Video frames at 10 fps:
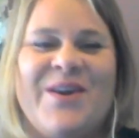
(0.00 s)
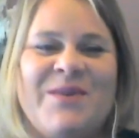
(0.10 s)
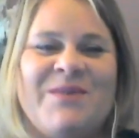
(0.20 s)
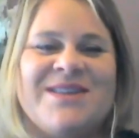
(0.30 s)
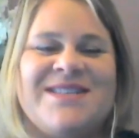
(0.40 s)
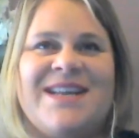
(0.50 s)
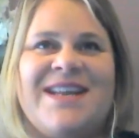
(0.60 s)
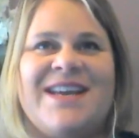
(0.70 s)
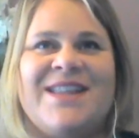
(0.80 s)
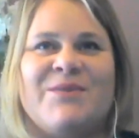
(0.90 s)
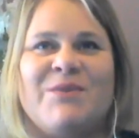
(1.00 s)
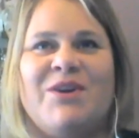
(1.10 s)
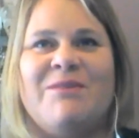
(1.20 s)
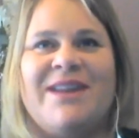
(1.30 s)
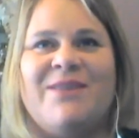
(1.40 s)
we were sitting in the
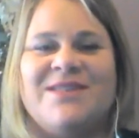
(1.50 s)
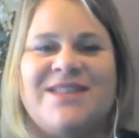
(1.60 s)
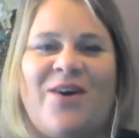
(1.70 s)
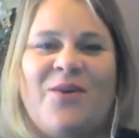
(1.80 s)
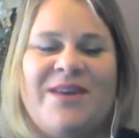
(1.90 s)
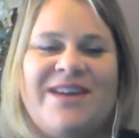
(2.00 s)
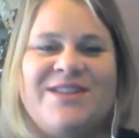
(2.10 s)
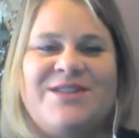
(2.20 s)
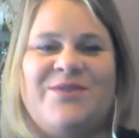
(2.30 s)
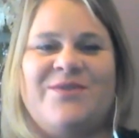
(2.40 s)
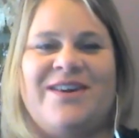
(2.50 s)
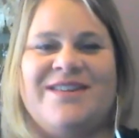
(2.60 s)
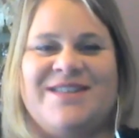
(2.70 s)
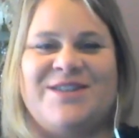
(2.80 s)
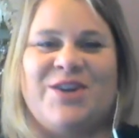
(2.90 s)
room and it was all we could do not
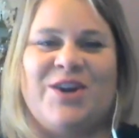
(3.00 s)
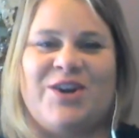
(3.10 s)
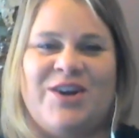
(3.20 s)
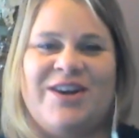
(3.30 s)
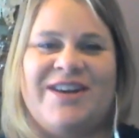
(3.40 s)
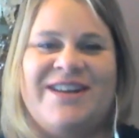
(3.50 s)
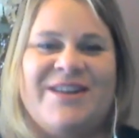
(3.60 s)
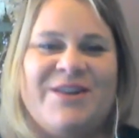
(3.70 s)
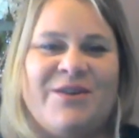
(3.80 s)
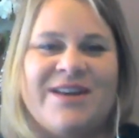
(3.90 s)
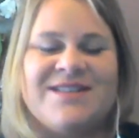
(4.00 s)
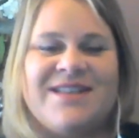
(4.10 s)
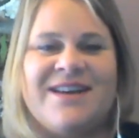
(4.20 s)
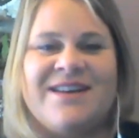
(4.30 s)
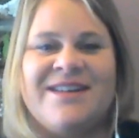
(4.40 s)
to start crying, you know, as
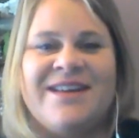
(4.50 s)
the